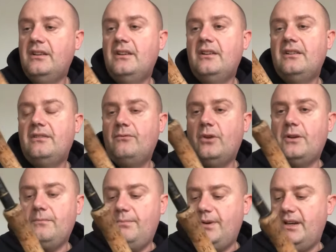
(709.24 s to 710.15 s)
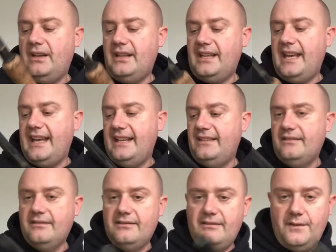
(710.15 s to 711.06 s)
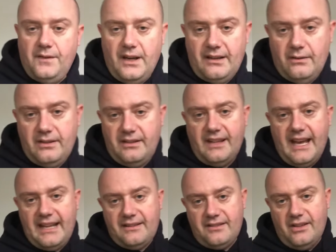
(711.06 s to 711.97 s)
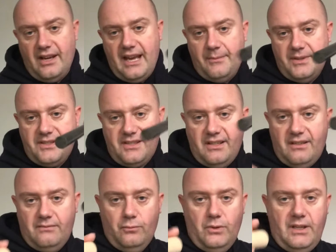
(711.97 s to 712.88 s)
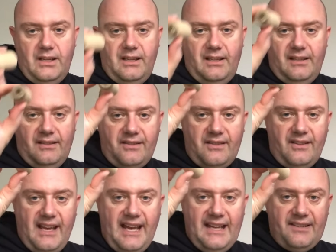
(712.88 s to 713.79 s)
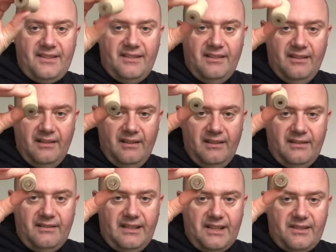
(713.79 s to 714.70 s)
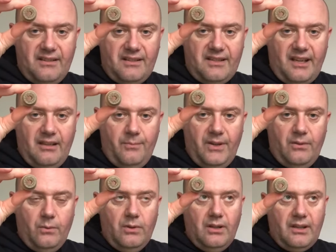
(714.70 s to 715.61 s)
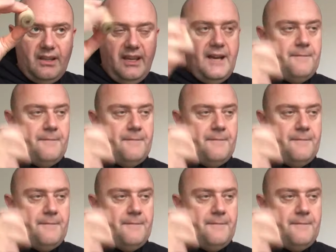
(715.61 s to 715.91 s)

rod, but again, if I look at that diameter to that, that's going to take a bit of work, yeah?